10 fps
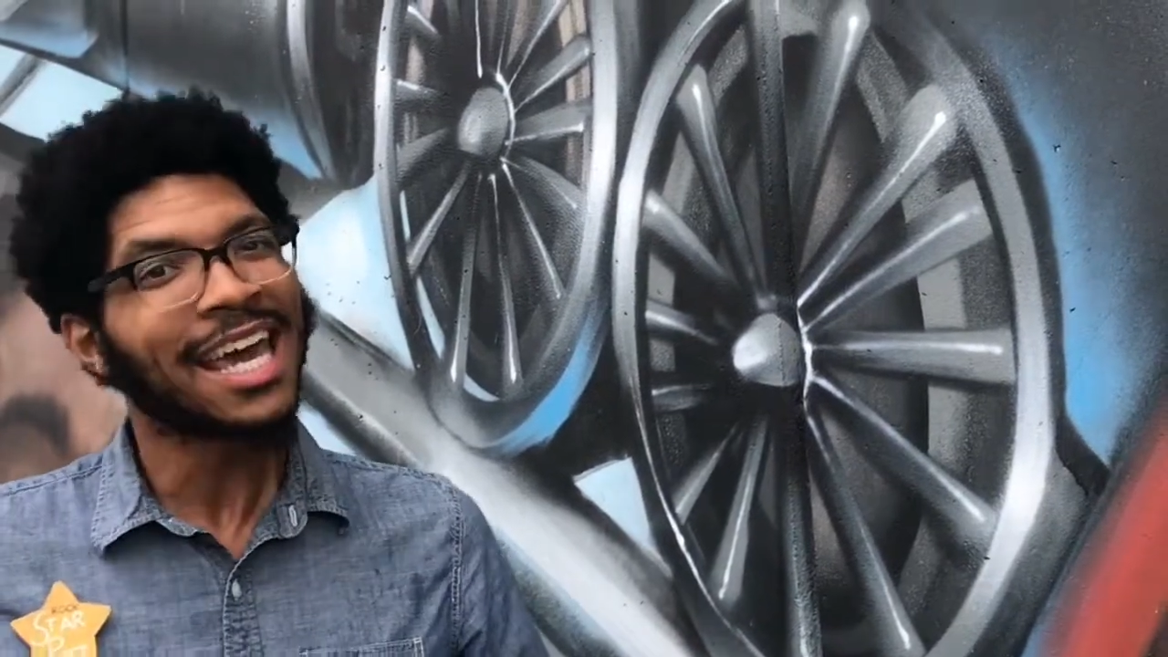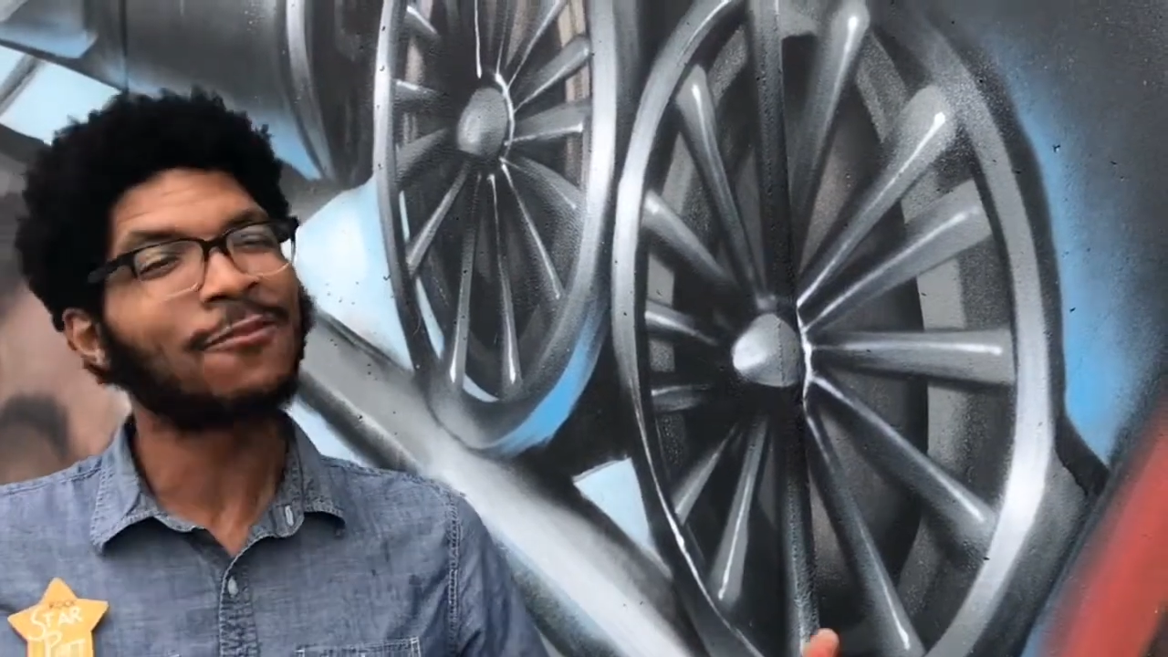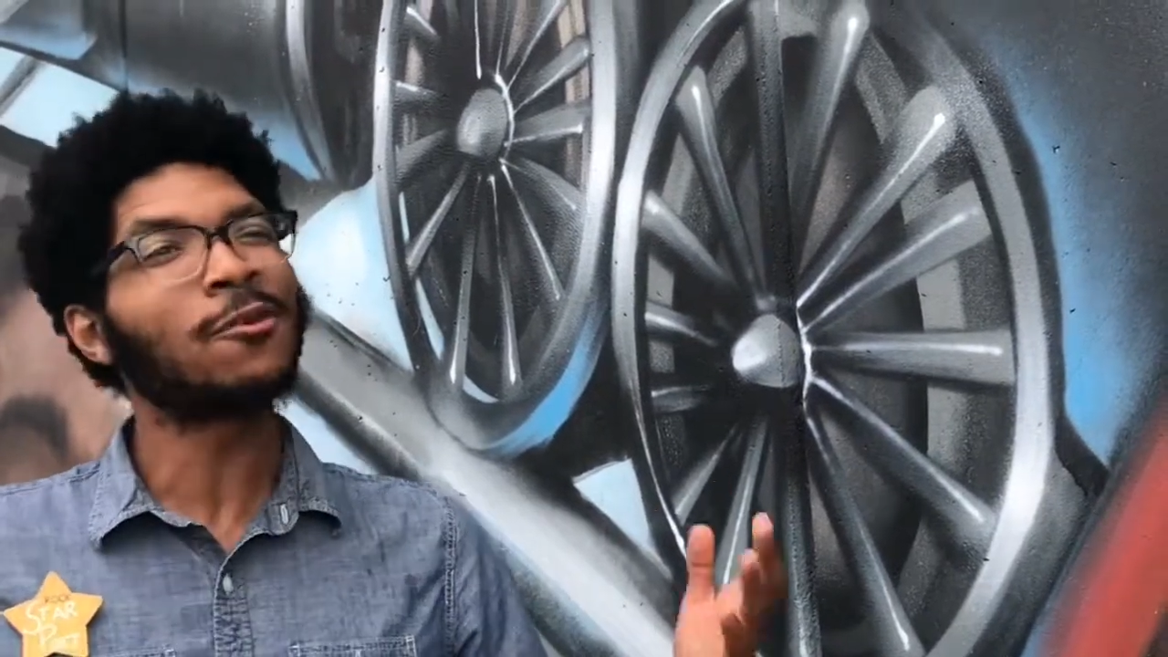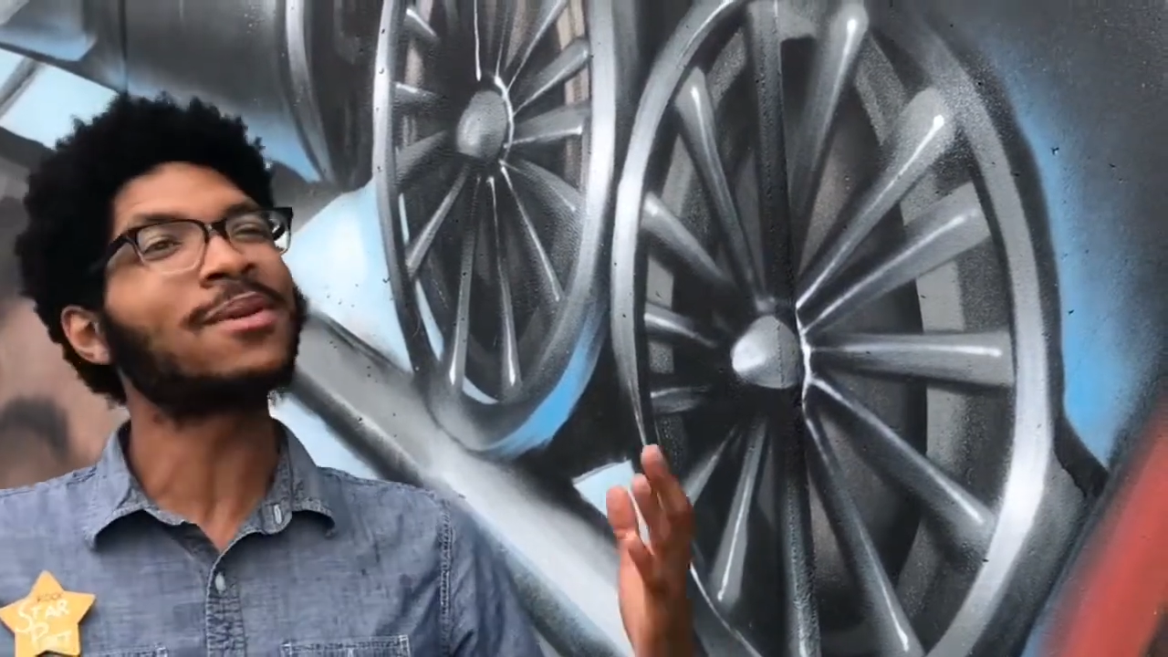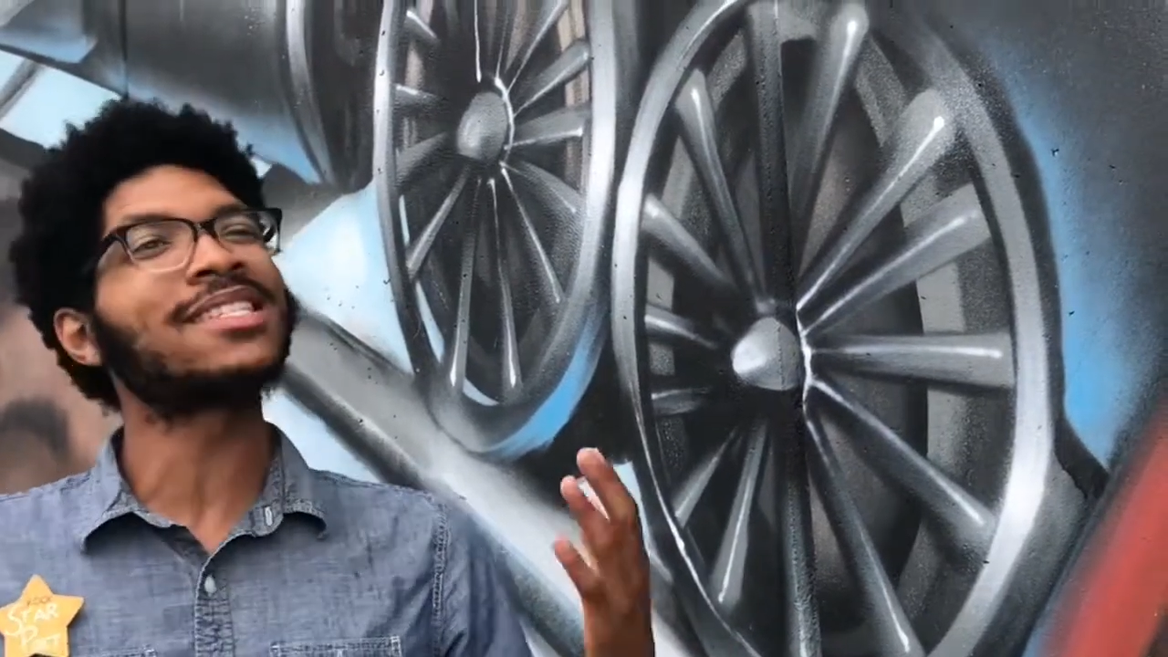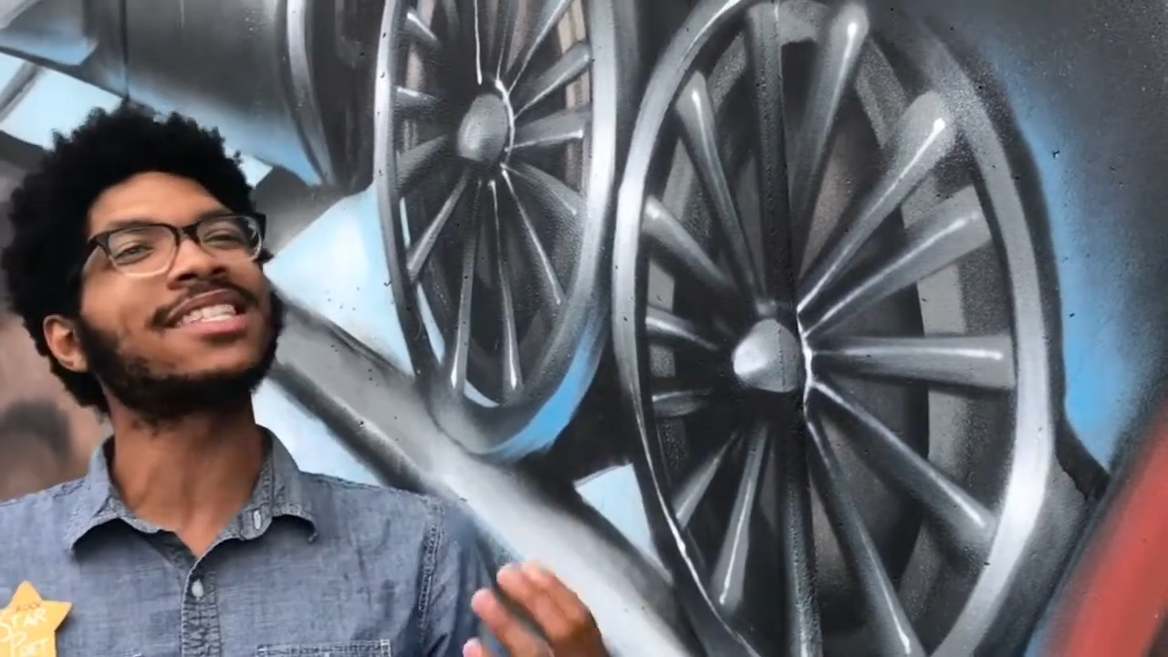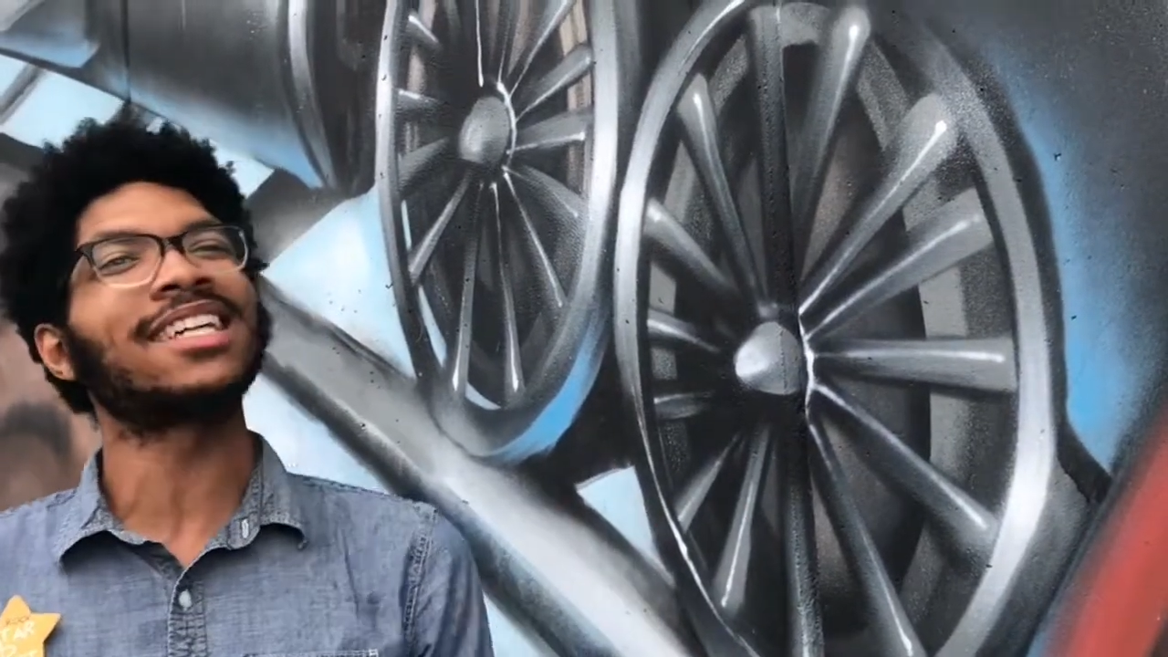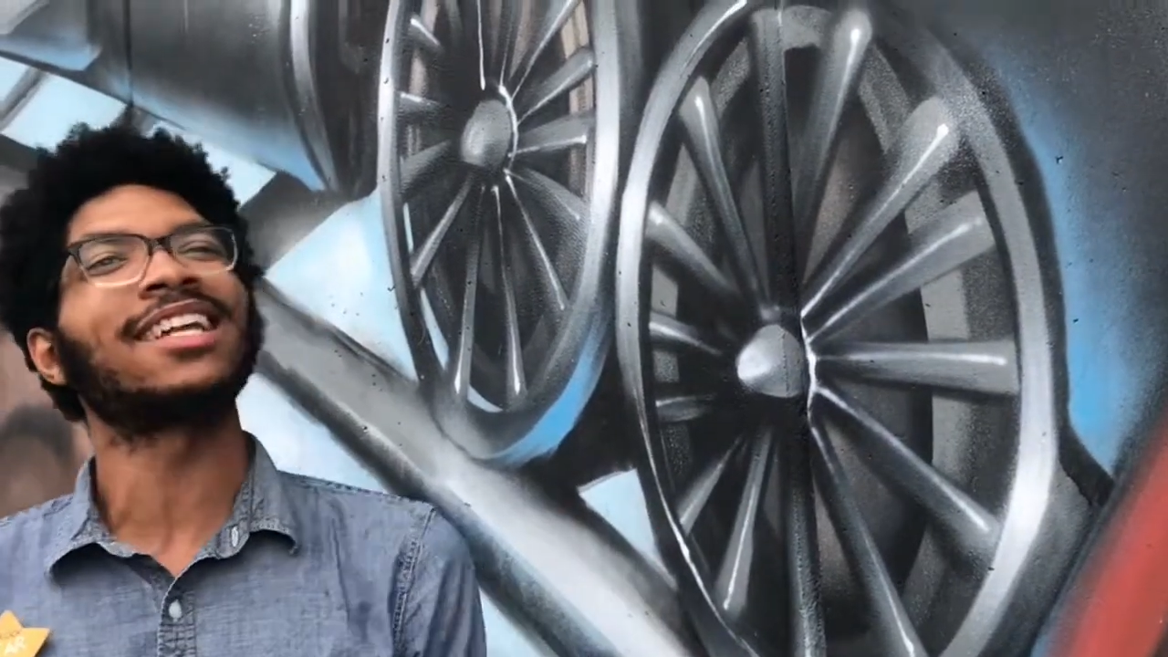If you've been sitting